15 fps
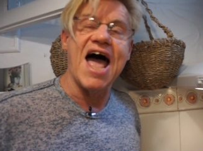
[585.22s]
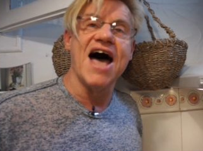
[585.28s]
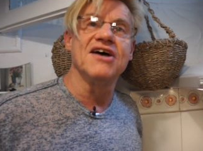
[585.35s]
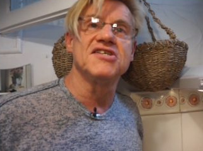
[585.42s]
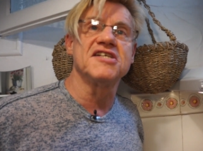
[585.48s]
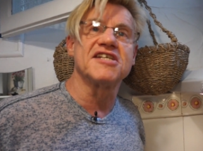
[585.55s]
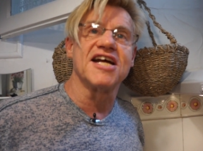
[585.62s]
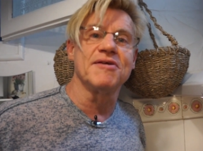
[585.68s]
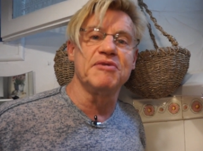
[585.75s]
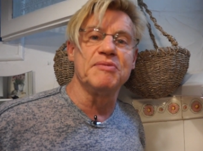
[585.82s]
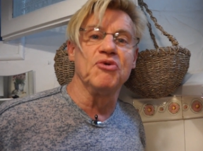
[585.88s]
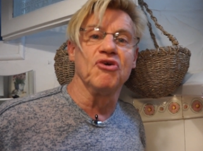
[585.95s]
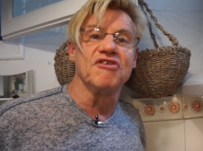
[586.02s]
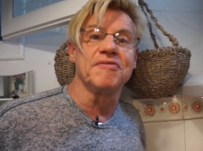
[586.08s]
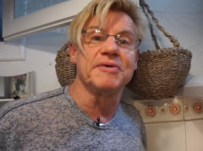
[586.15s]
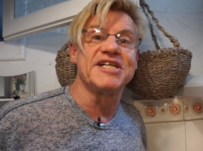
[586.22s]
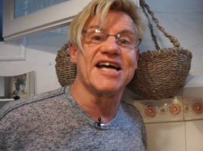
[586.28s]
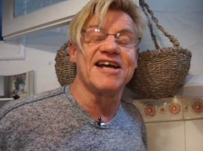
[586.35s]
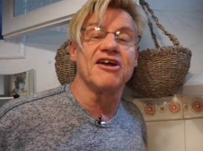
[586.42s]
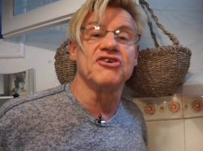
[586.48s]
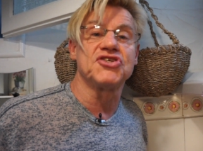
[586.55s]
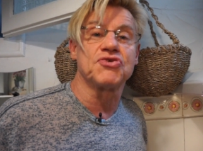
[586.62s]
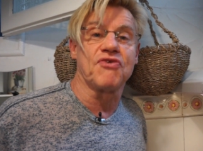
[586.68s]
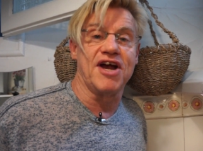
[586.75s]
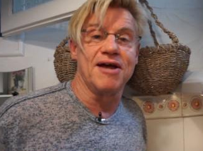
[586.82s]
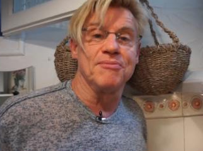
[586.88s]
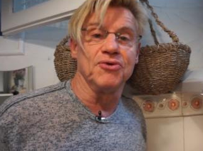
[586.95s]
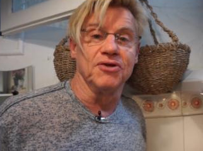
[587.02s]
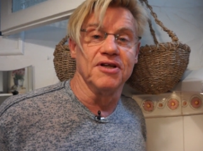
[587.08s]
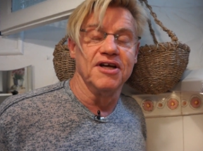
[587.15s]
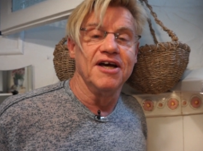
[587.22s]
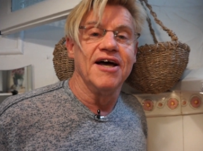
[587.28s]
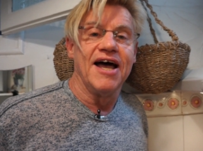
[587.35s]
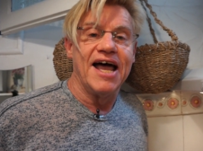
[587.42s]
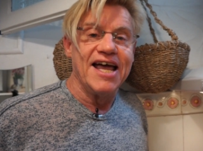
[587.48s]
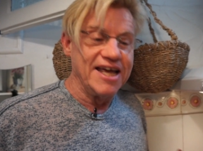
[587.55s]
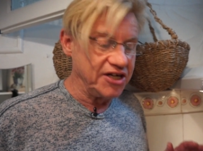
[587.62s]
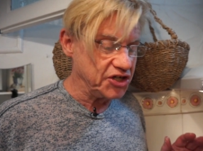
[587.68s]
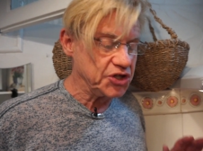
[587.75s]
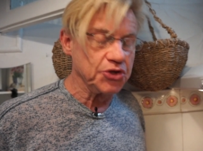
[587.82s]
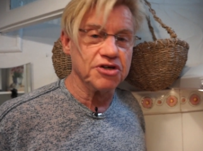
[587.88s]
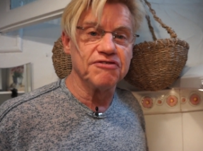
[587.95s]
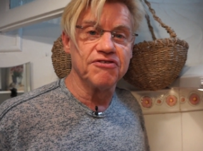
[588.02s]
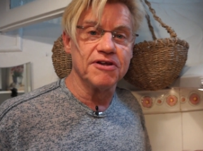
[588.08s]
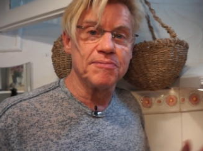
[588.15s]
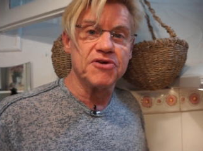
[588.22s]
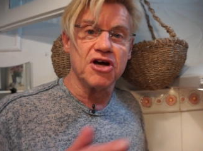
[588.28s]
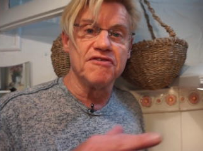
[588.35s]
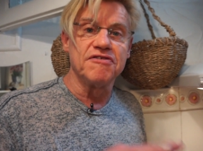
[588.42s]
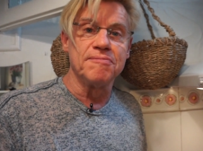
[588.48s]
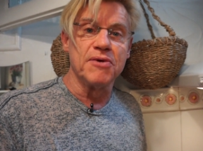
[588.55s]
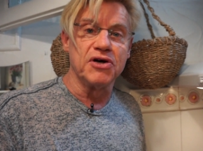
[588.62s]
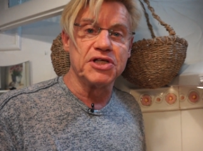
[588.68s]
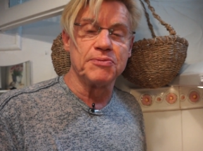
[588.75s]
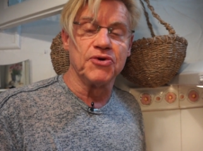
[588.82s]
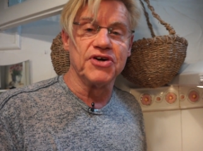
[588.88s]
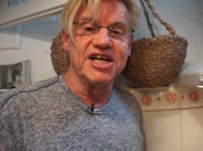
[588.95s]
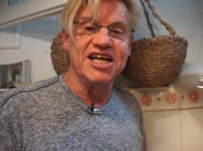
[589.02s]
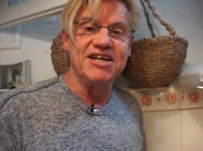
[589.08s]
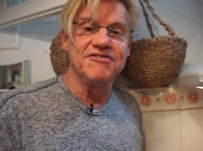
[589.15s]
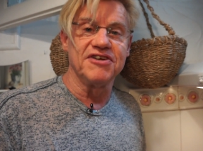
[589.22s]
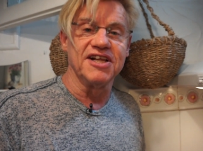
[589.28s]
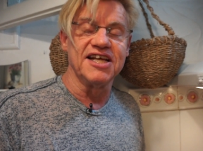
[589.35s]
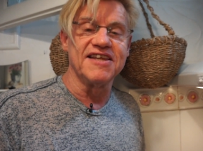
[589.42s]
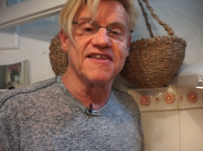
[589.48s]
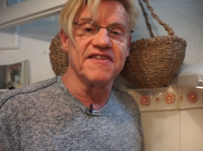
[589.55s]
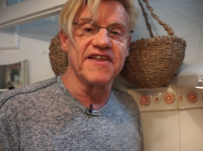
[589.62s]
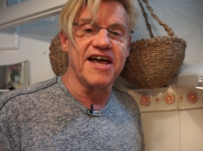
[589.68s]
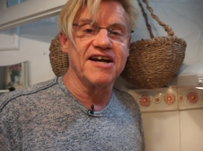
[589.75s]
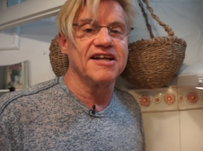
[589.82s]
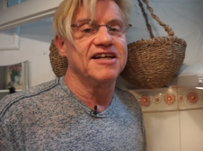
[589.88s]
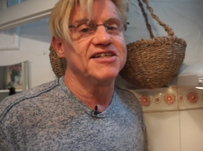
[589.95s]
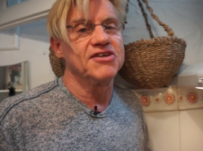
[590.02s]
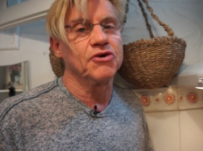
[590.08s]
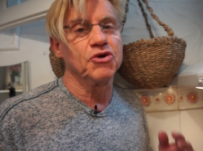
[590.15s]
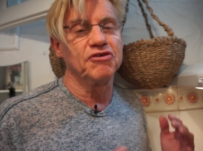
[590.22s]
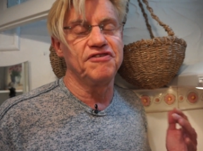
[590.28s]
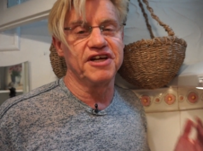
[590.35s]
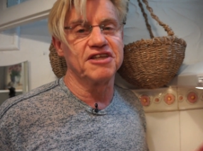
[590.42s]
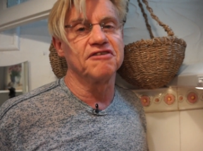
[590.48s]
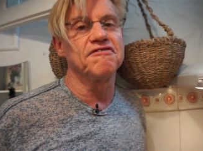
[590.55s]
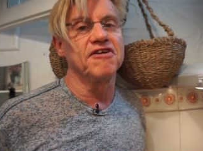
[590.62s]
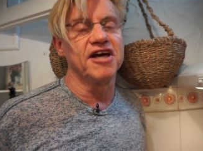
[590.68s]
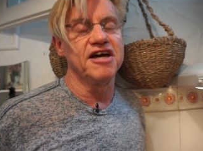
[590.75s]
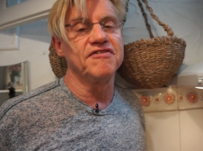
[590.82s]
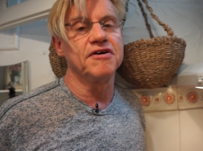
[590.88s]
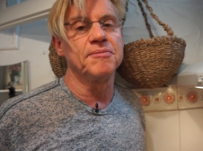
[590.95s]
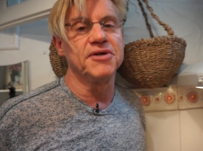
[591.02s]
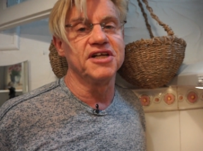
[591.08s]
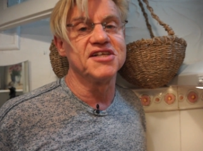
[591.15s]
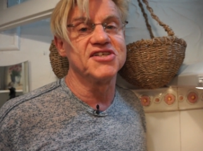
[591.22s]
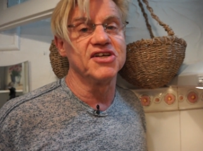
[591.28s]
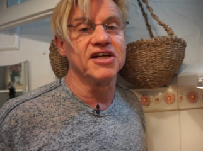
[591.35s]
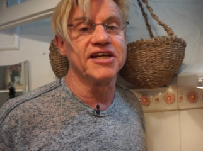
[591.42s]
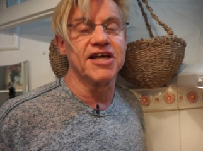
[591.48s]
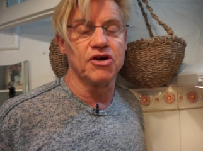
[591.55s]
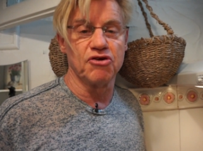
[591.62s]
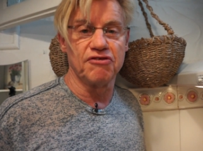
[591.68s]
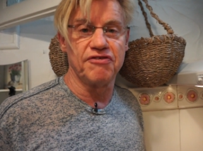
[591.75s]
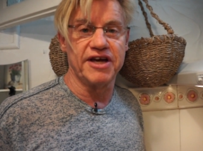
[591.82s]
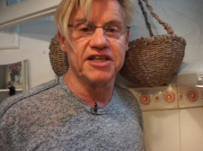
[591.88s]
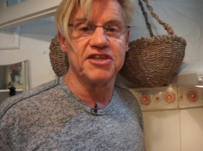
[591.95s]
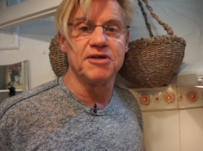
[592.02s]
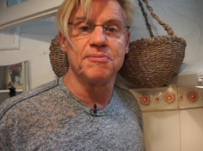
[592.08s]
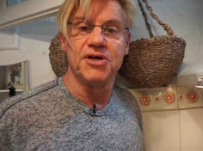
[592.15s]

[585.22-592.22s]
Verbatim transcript: Ours is going to be more of a potato scramble. It should have flipped over much more evenly than that. It's not going to affect the flavour, but it's certainly going to affect the